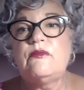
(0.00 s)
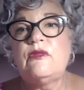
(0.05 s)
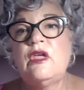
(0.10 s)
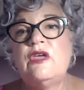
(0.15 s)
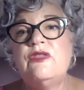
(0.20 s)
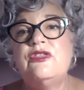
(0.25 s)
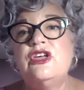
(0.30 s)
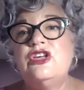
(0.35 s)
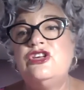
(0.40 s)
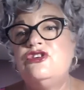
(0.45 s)

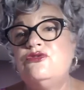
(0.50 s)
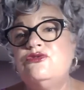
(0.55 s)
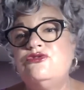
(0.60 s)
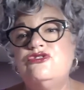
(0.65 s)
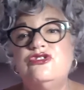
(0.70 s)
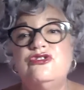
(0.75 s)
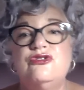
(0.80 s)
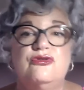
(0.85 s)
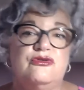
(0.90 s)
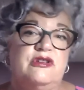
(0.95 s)
that you
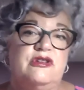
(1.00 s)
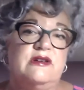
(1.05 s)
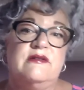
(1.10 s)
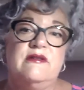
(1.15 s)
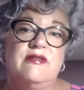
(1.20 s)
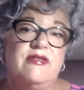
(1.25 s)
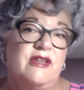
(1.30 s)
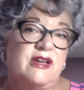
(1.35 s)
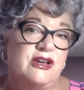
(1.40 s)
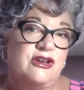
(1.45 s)
too
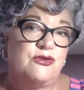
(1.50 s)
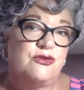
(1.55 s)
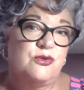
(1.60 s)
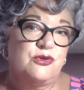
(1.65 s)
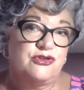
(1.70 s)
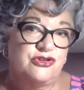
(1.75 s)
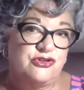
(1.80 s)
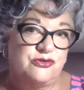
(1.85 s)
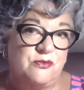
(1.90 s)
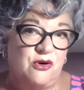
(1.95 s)
didn't think you were
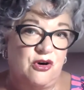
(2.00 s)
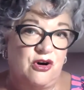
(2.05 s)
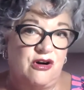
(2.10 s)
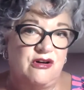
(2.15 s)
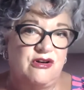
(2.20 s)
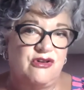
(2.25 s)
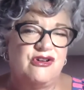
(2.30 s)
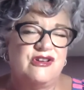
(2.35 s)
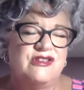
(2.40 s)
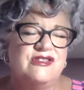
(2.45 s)

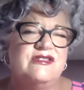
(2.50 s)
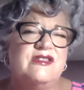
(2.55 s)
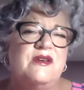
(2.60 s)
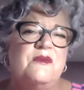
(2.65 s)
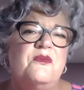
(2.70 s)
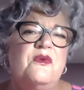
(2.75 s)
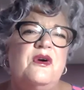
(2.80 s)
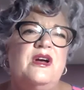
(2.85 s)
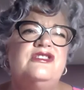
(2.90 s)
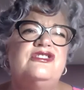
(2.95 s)
smart, or in
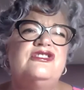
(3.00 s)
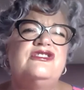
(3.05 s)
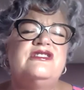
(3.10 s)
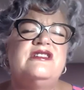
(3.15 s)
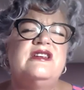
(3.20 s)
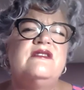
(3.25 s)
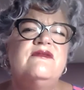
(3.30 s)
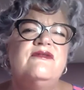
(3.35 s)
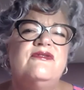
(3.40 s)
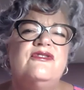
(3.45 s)
some way just
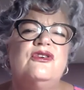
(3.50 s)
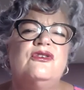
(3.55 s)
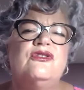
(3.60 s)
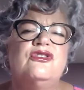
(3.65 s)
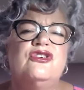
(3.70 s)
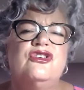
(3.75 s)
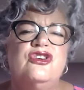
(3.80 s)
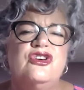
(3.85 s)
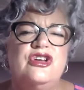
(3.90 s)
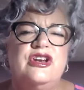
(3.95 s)
didn't feel
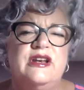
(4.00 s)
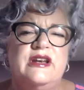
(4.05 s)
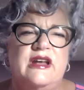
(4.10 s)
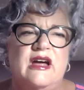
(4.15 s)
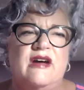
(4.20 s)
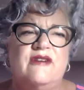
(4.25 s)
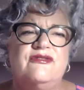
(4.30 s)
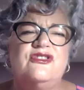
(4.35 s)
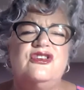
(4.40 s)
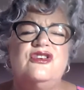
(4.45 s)
good
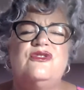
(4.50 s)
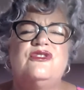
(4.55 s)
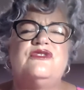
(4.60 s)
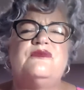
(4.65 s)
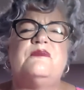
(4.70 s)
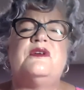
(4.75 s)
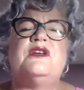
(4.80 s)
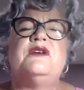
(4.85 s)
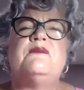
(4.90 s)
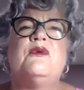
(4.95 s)
enough. As
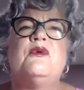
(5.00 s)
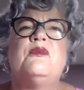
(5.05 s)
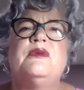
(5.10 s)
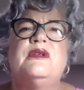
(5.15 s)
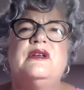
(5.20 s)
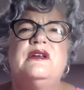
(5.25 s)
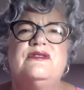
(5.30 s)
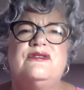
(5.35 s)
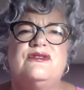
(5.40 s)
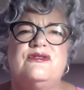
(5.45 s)
people
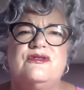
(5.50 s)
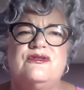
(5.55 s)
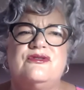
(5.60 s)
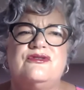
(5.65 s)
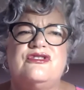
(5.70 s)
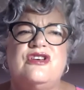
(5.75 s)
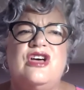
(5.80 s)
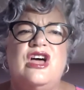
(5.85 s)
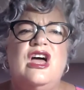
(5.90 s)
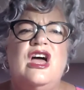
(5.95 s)

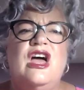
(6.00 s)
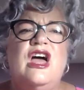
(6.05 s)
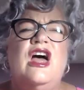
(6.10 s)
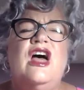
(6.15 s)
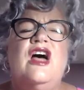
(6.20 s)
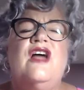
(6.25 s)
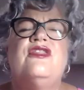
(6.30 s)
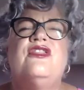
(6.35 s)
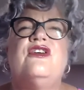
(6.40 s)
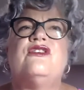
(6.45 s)
pleasers,
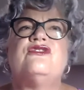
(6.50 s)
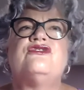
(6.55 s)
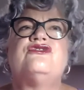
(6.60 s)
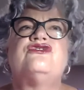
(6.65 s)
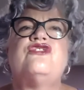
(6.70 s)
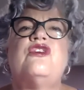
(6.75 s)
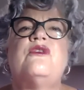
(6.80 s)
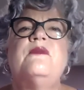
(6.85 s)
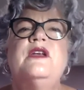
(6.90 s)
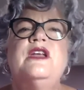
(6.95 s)
there are
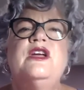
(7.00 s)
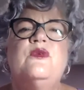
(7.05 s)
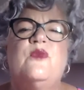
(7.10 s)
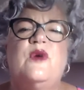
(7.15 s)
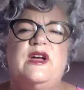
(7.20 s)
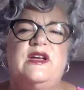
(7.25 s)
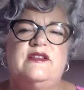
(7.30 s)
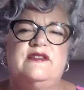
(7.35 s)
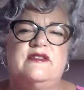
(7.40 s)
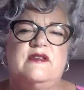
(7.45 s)
so many
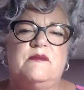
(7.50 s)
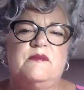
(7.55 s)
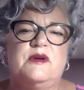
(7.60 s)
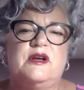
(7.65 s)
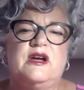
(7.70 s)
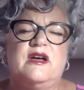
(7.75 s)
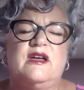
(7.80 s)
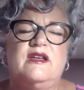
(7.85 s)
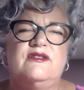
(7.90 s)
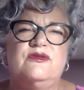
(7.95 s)
ways that
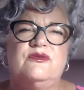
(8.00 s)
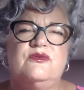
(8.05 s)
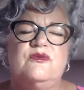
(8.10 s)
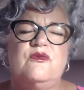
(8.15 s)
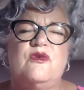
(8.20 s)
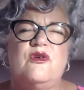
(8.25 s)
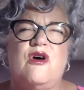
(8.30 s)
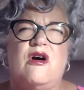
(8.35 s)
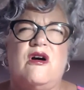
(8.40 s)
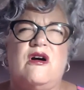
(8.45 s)
because
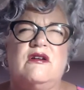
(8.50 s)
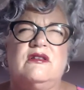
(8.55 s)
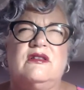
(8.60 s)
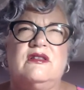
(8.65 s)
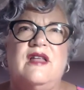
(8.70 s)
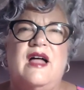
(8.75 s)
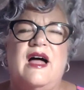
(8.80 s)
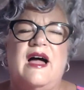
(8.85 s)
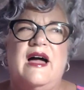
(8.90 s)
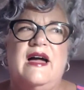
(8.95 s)
our
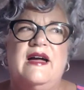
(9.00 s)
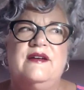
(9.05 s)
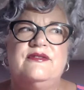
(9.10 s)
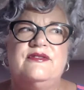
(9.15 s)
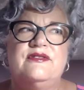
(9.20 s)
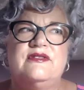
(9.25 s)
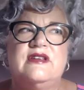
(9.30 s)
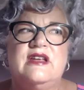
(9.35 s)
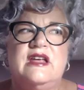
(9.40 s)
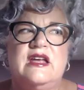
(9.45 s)

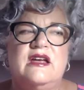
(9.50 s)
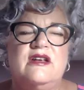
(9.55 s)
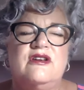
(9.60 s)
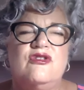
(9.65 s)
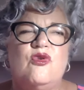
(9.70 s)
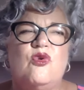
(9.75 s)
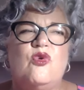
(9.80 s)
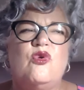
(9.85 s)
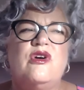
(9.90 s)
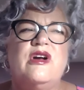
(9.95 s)
lives get
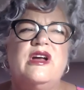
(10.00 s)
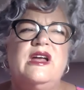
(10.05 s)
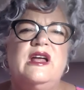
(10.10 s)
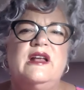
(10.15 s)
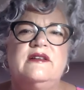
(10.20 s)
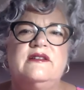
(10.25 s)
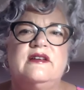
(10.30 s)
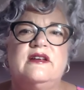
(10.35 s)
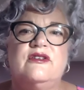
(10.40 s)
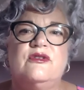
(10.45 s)

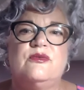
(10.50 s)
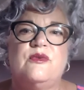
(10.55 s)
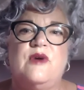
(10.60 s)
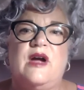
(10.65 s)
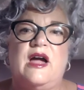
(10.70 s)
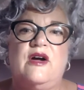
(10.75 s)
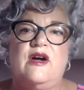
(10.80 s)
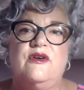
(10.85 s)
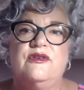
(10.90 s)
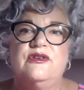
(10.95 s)
oriented
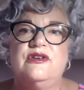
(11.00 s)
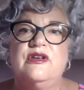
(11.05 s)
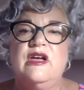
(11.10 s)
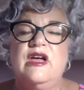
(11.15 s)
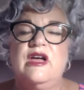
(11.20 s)
around